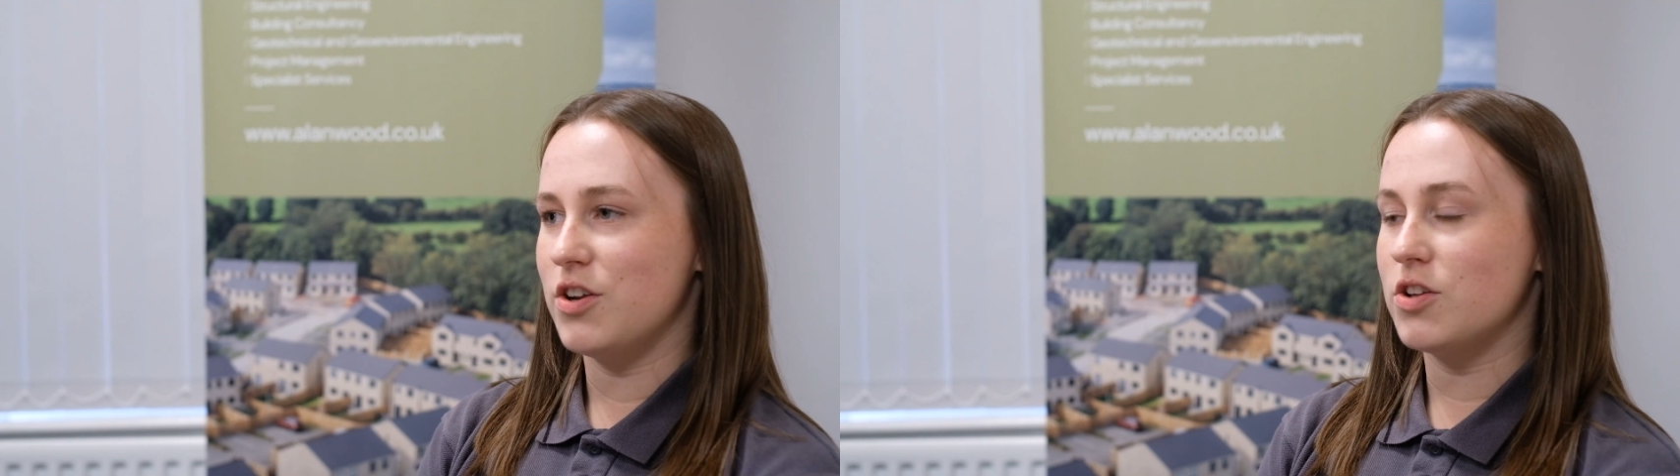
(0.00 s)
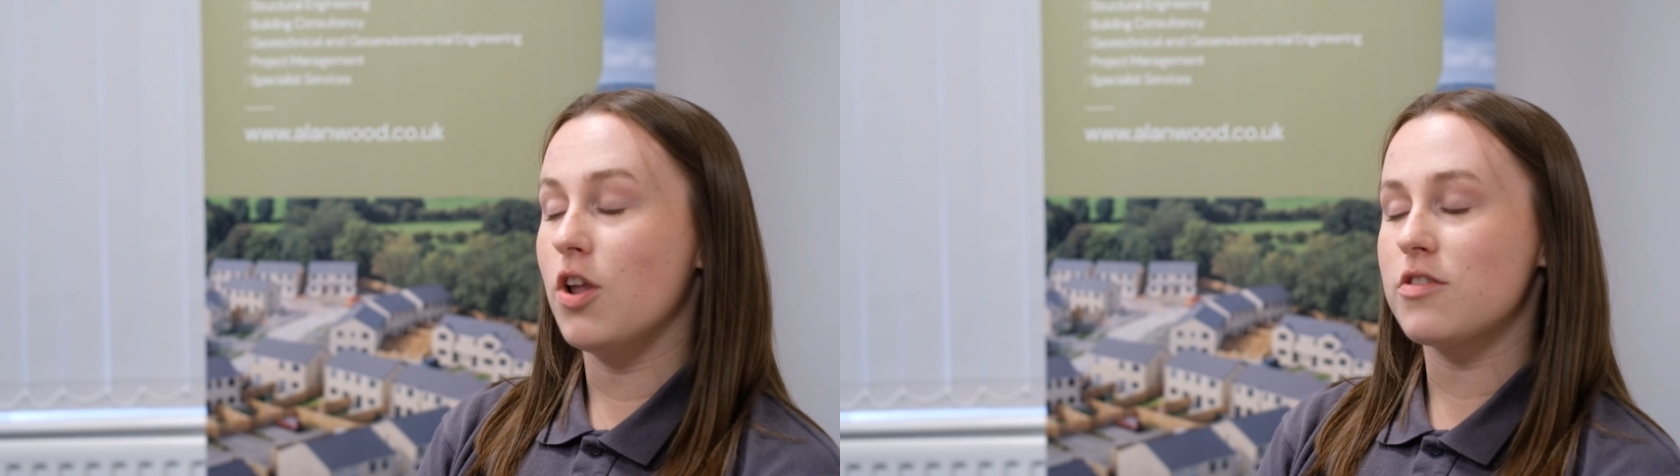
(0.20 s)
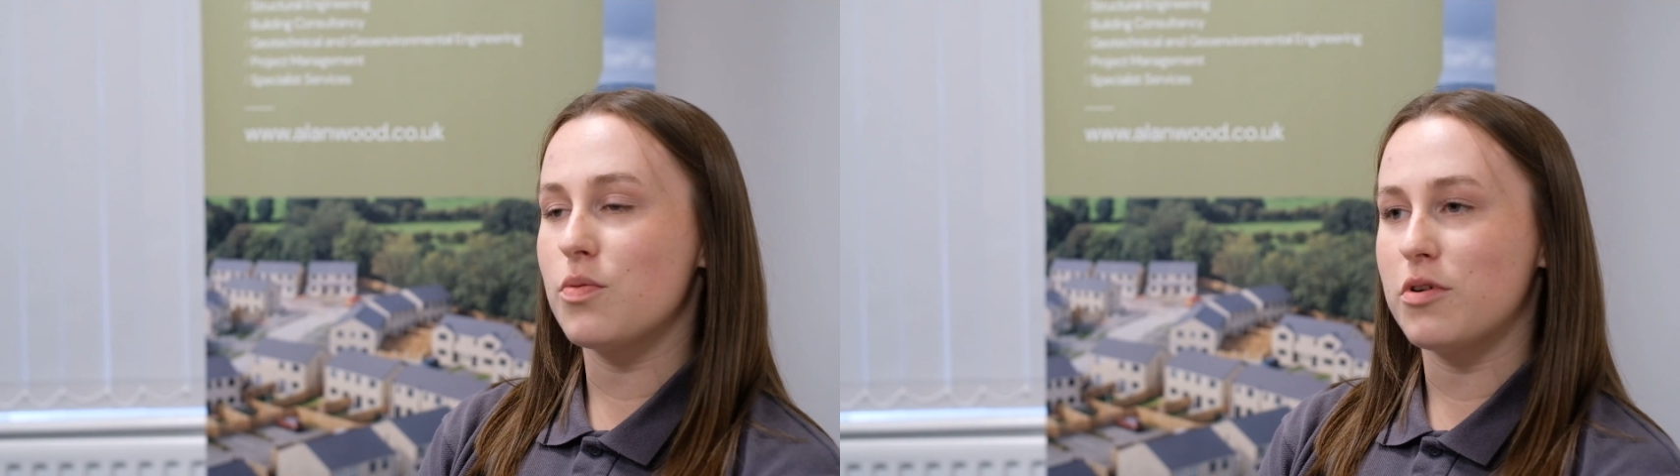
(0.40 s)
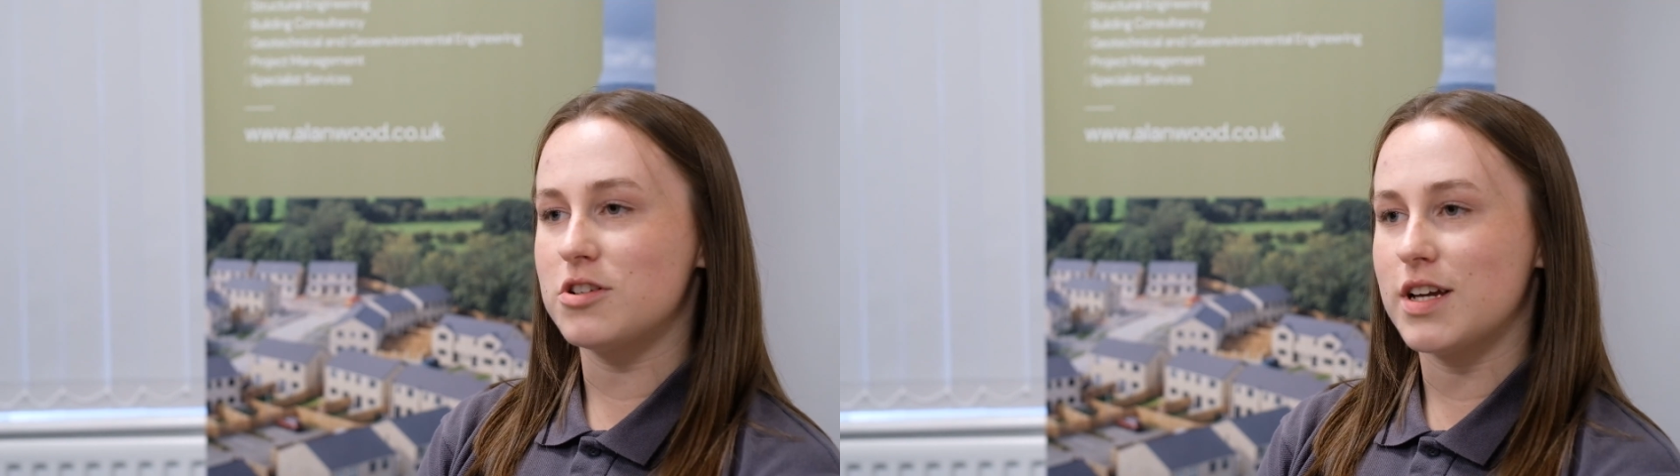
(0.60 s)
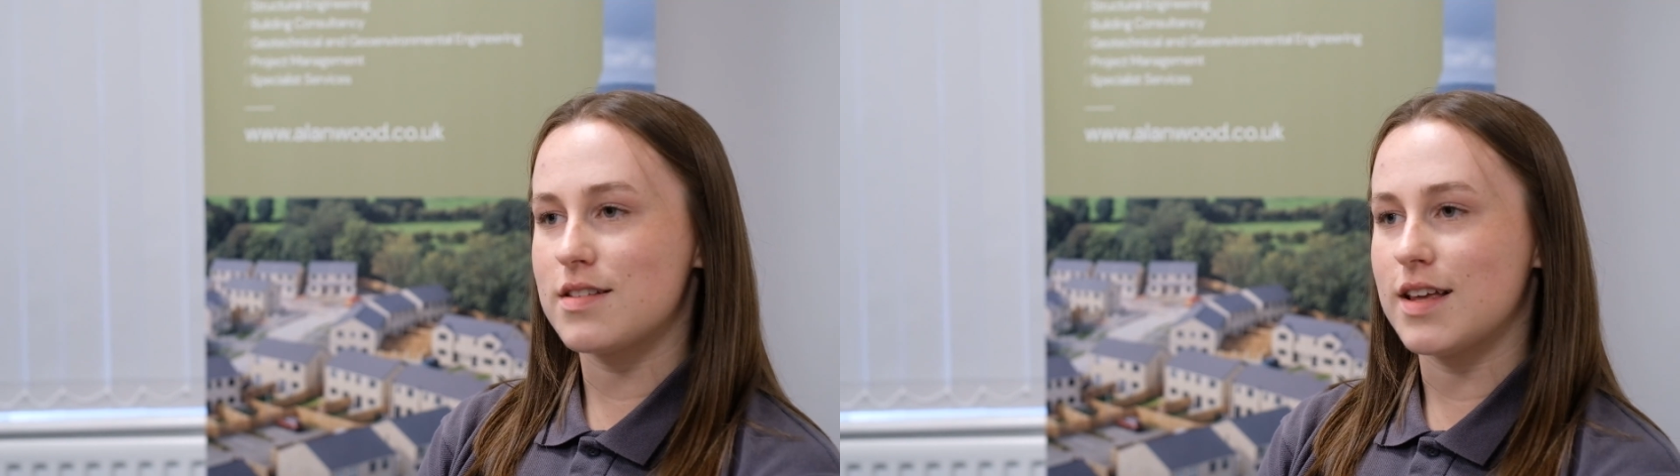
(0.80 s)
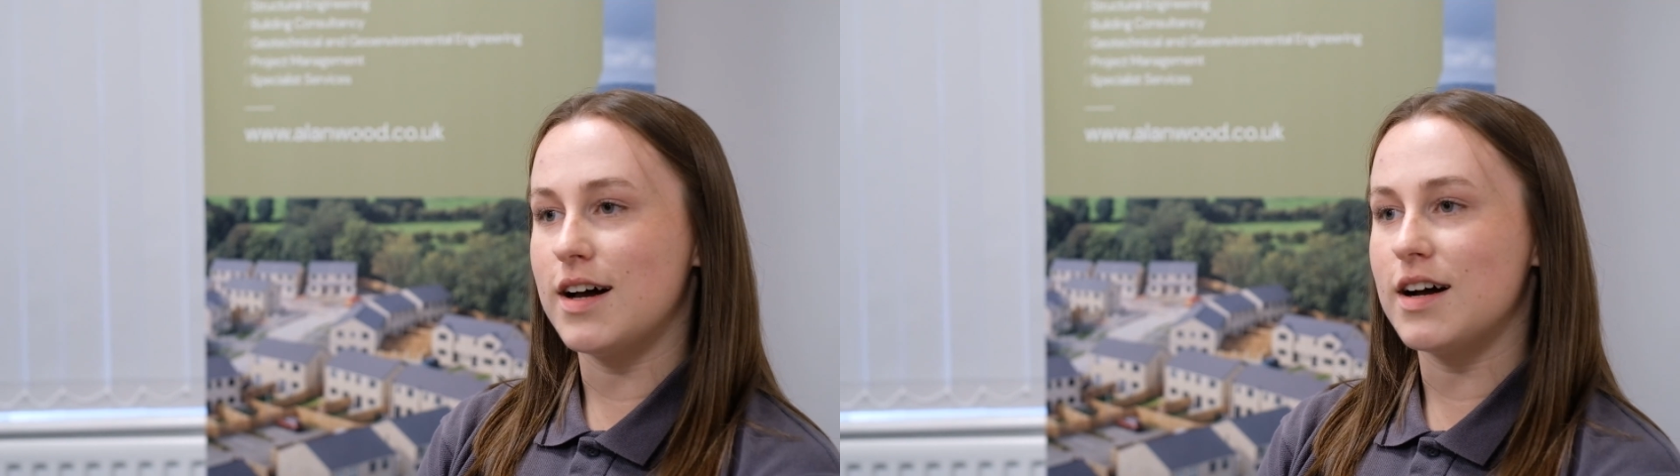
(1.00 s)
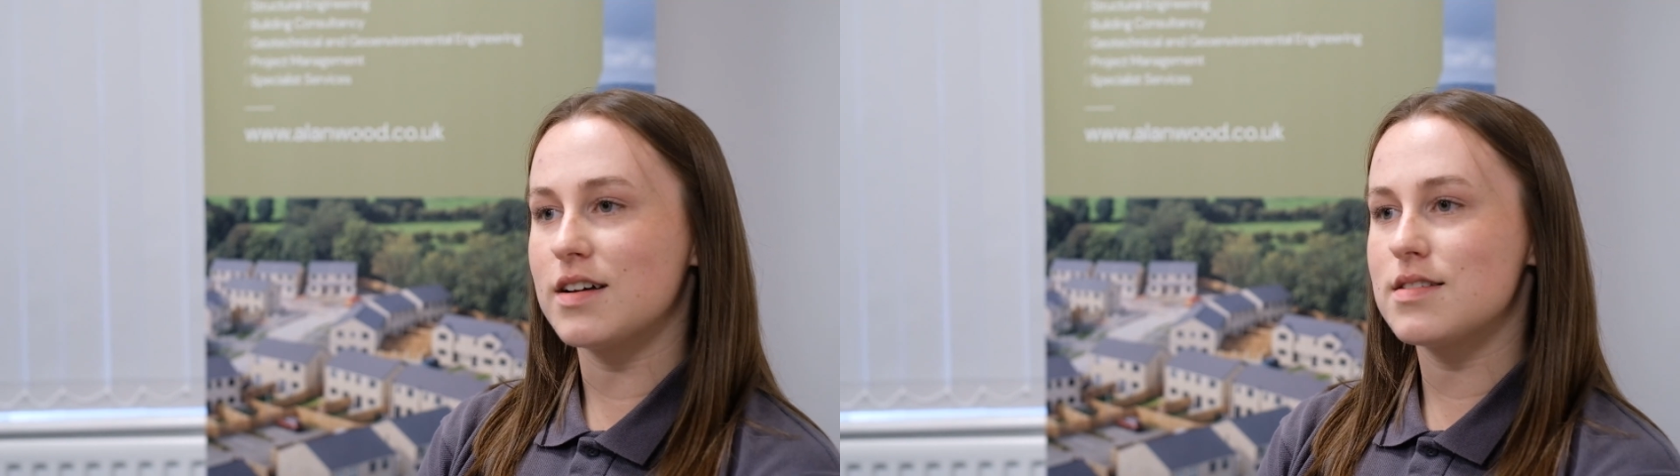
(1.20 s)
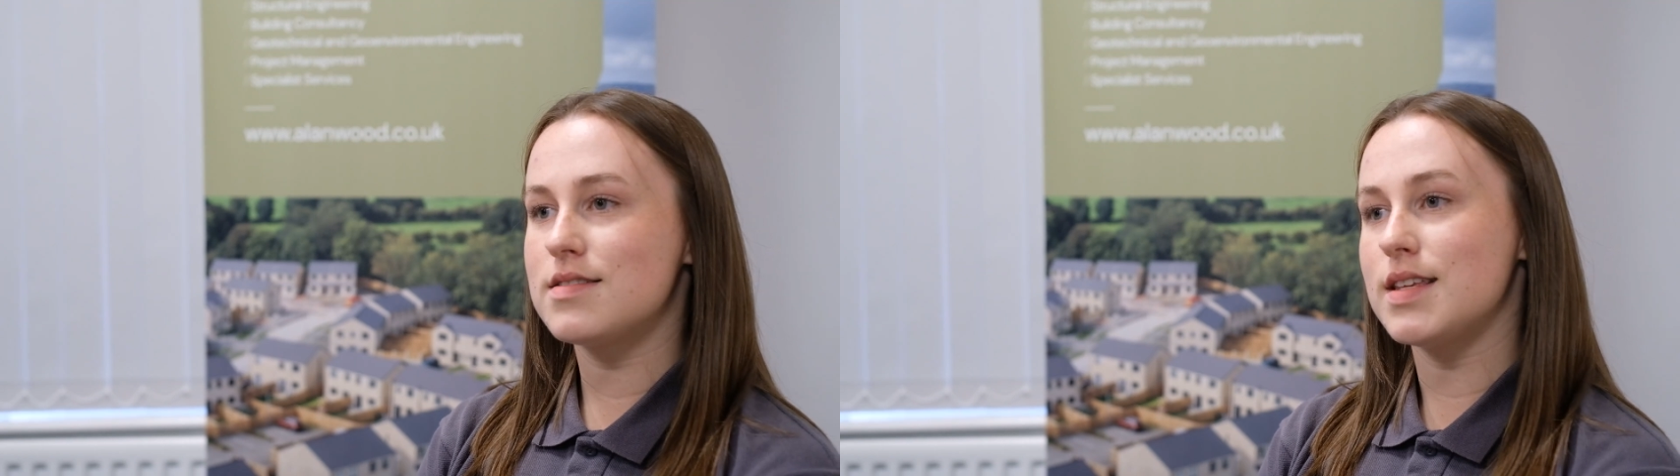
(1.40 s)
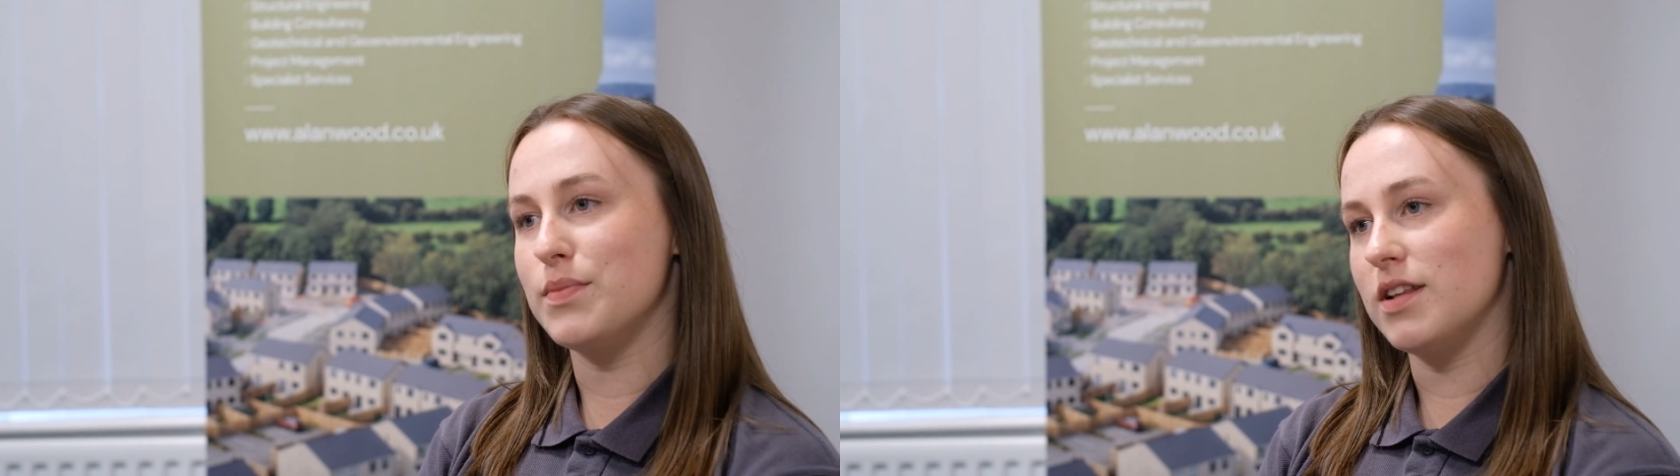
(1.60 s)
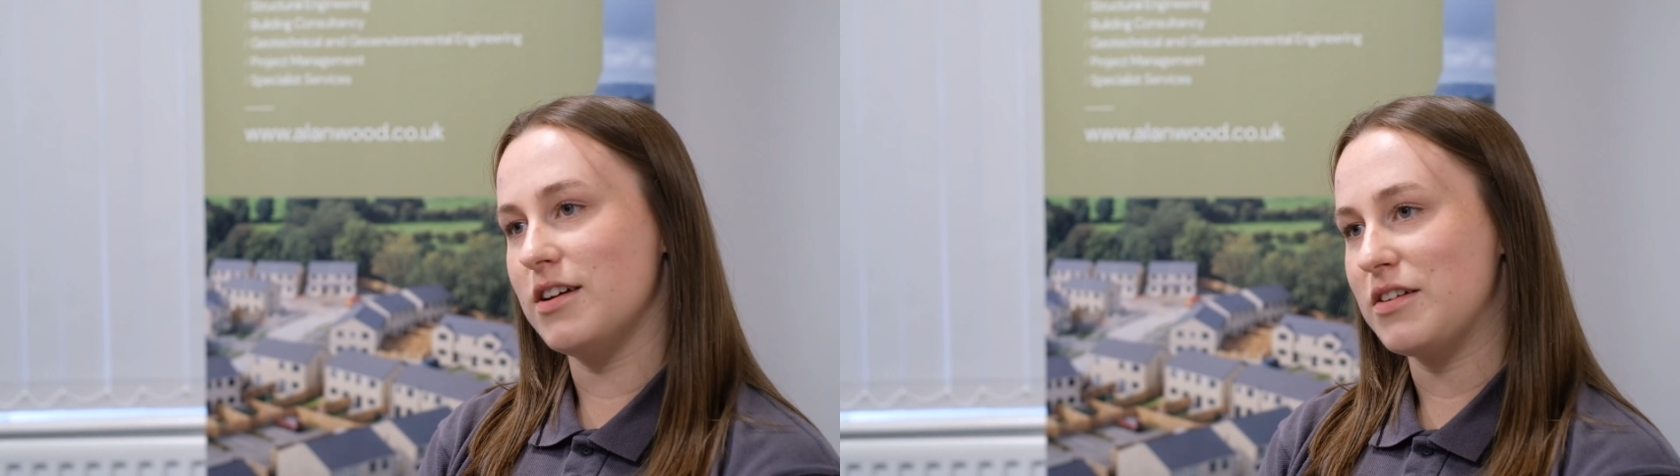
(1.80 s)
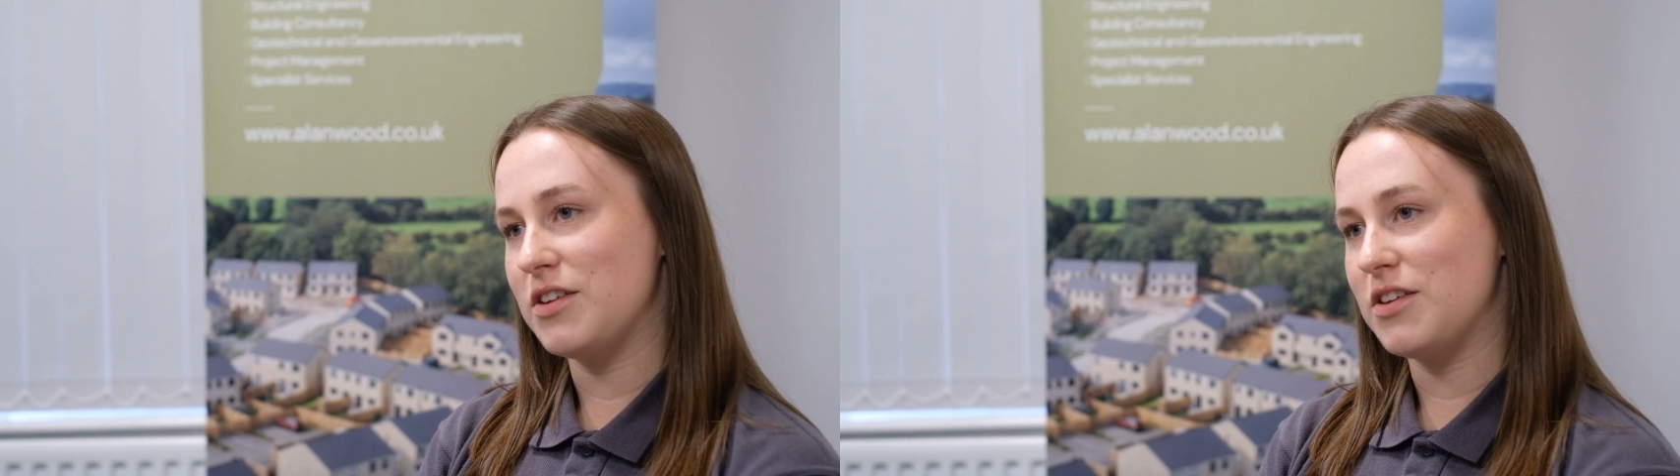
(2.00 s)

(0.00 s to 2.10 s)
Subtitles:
Lots of projects are similar.